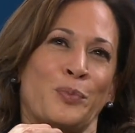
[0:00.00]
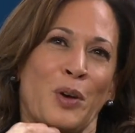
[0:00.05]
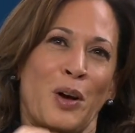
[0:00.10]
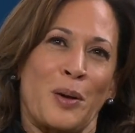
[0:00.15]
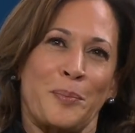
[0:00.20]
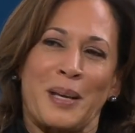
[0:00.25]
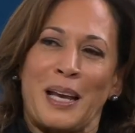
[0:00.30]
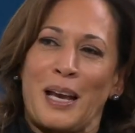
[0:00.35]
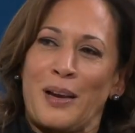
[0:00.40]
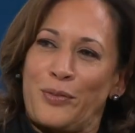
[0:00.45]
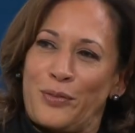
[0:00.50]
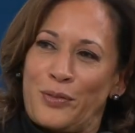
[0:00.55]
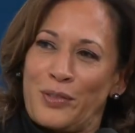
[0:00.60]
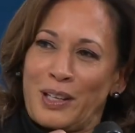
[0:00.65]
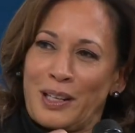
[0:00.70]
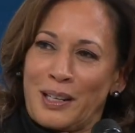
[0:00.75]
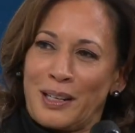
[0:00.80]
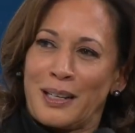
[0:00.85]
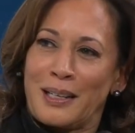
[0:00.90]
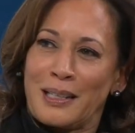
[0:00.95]
behalf of
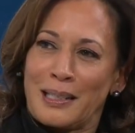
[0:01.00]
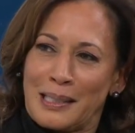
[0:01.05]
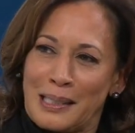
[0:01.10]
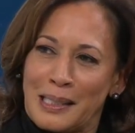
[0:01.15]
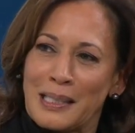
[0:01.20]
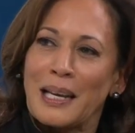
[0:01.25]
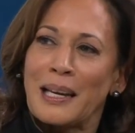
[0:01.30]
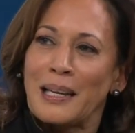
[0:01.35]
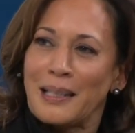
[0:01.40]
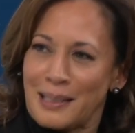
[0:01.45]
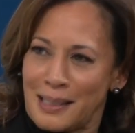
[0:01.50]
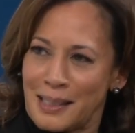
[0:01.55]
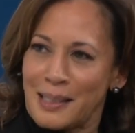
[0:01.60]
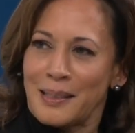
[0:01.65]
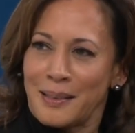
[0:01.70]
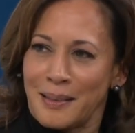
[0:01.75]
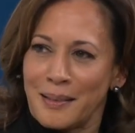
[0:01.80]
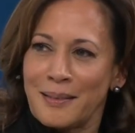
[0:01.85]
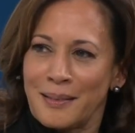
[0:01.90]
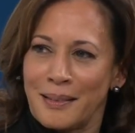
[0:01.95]
the United
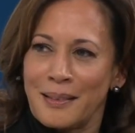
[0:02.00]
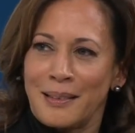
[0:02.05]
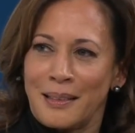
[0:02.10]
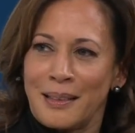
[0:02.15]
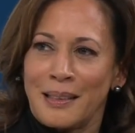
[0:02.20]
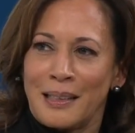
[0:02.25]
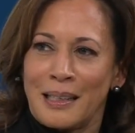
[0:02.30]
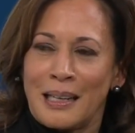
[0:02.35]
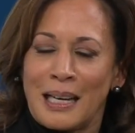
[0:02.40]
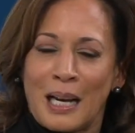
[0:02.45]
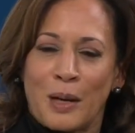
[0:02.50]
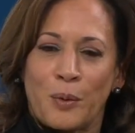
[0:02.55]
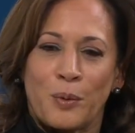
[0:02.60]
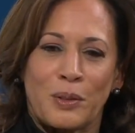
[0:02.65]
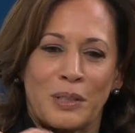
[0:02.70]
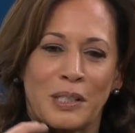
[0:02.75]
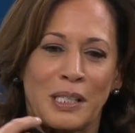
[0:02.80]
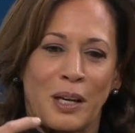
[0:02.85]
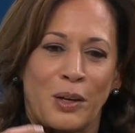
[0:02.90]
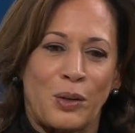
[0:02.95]
States, I
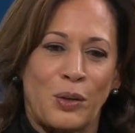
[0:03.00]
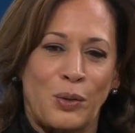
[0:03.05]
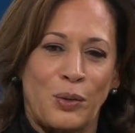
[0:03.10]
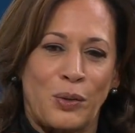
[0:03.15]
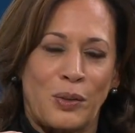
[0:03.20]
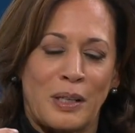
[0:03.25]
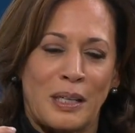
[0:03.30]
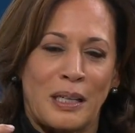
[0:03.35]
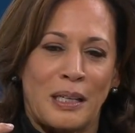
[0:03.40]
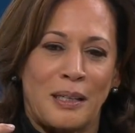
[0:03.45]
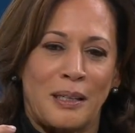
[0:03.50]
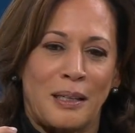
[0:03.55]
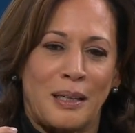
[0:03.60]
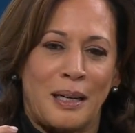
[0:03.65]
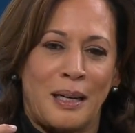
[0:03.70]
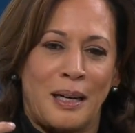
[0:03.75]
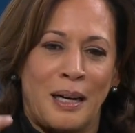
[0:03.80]
will tell you that